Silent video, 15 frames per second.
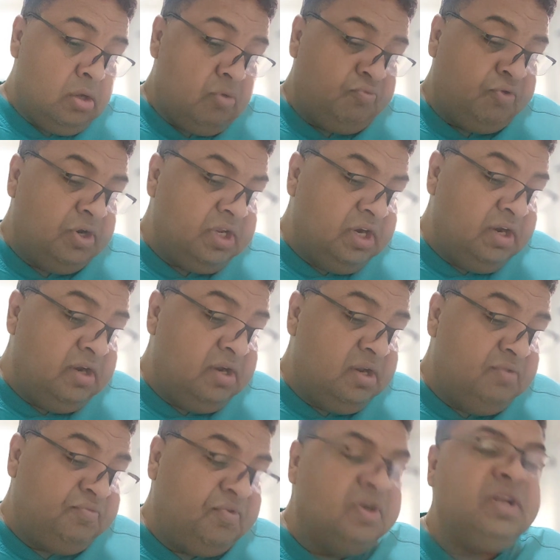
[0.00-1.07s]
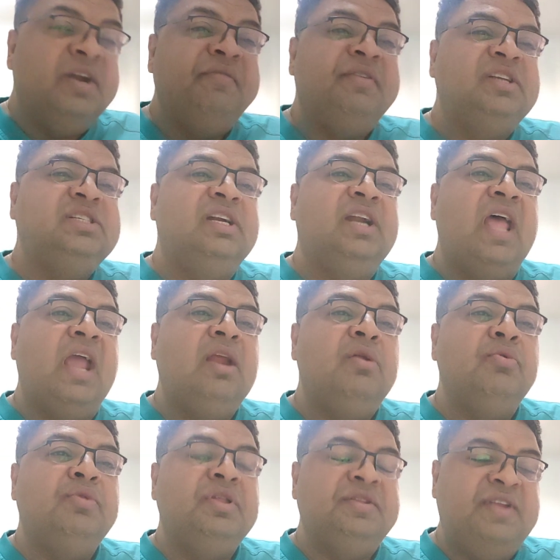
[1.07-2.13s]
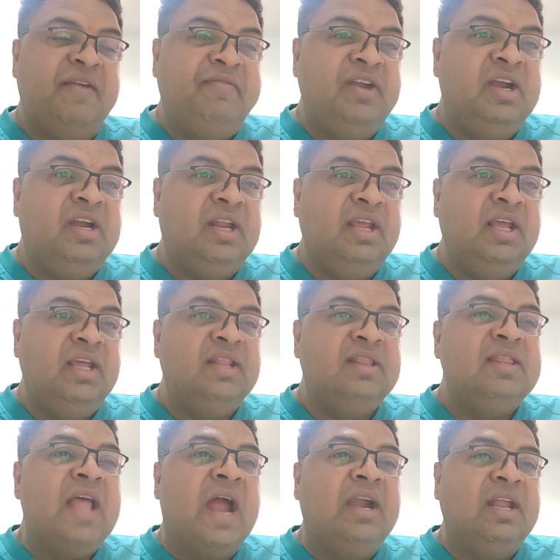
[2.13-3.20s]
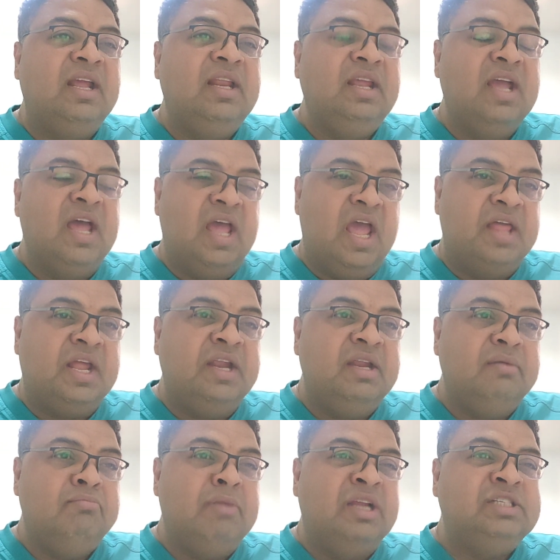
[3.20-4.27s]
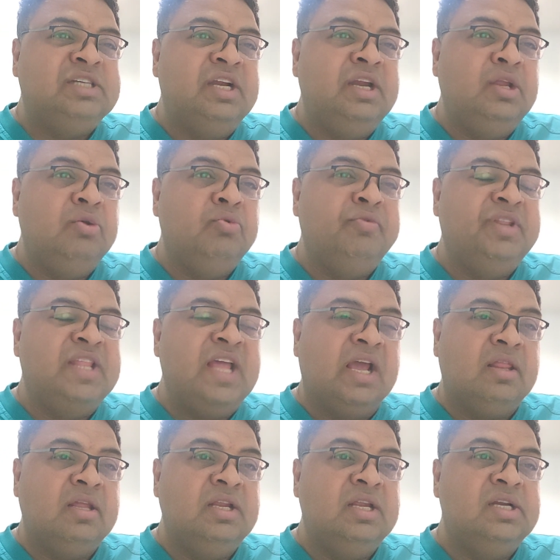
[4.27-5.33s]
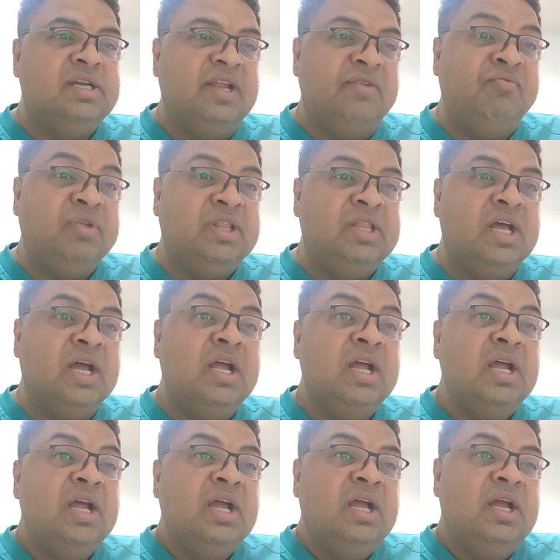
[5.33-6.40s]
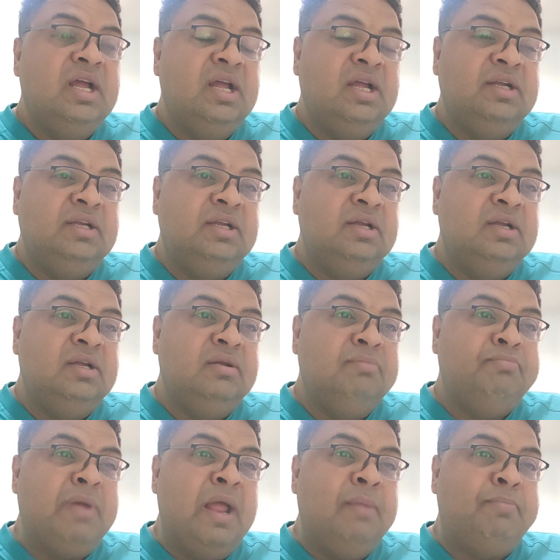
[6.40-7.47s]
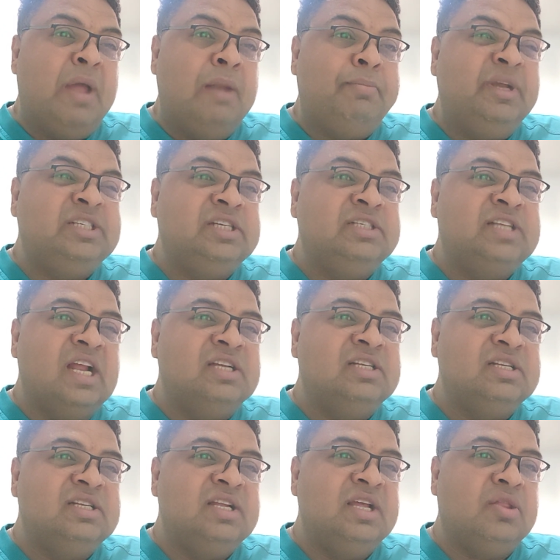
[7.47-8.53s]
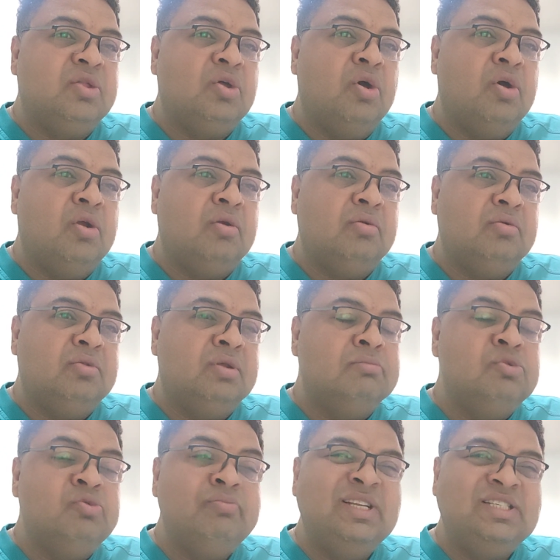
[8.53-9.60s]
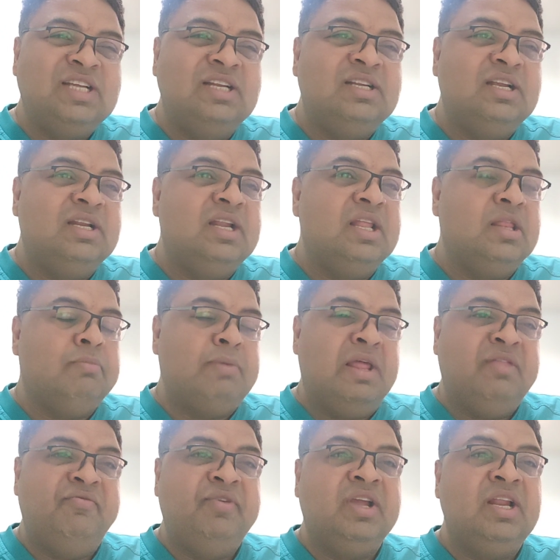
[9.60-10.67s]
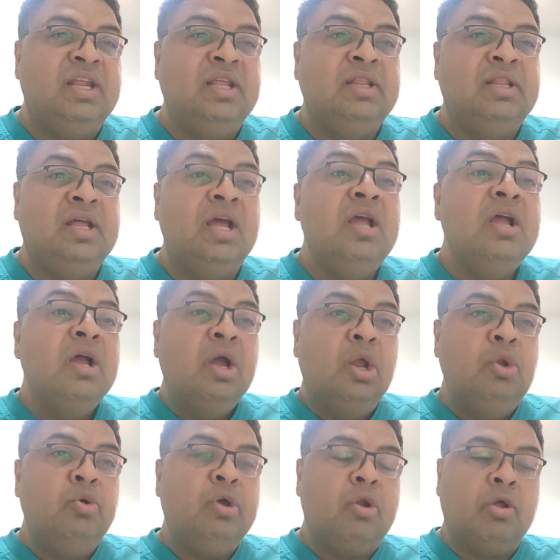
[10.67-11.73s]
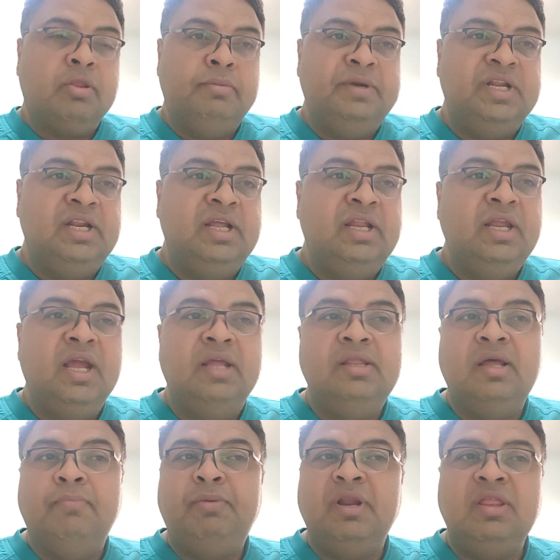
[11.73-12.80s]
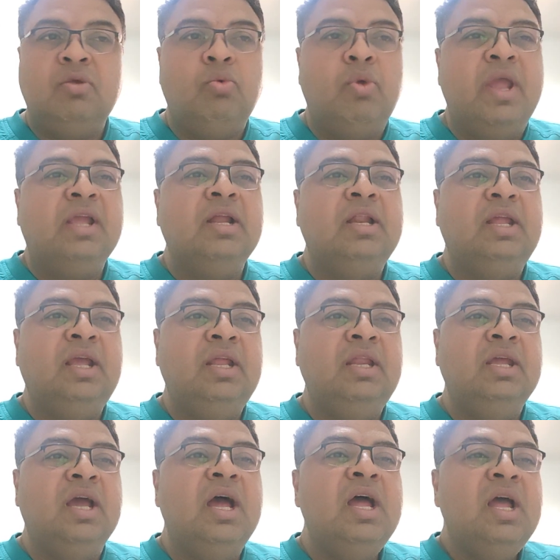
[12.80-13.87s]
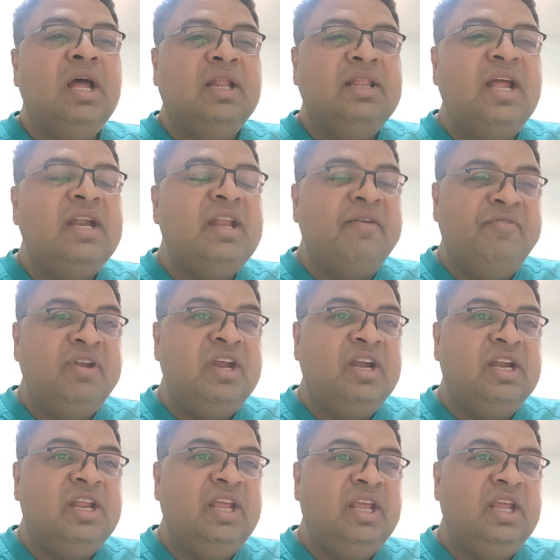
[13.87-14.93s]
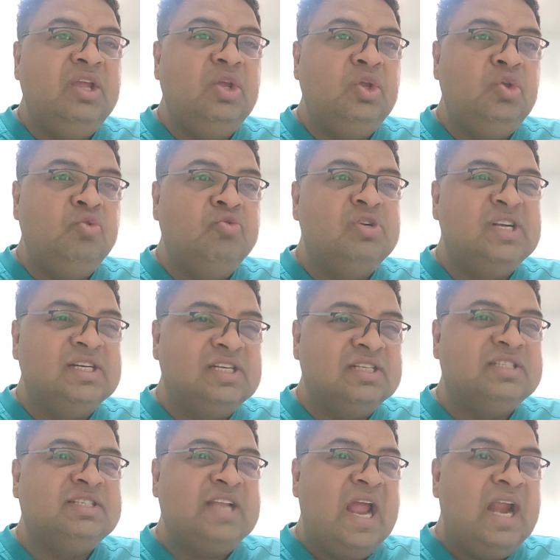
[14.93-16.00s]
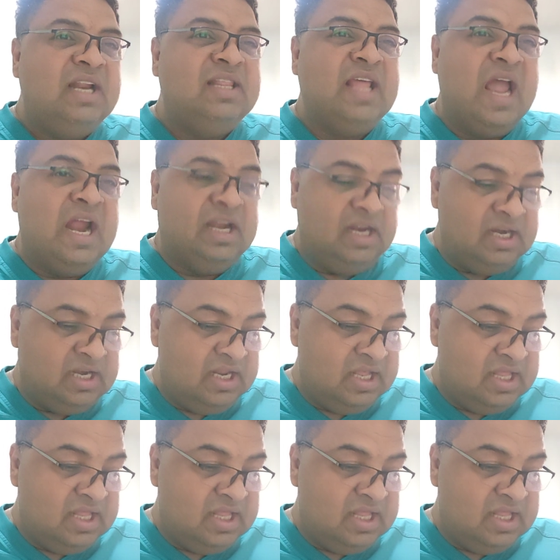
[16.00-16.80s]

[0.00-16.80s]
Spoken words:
For the differential diagnosis, definitely in that area, as I mentioned you, with the accident and with the palpation tenderness or the movement tenderness, specifically in the lower occipital area and the upper cervical area, then definitely you would understand that it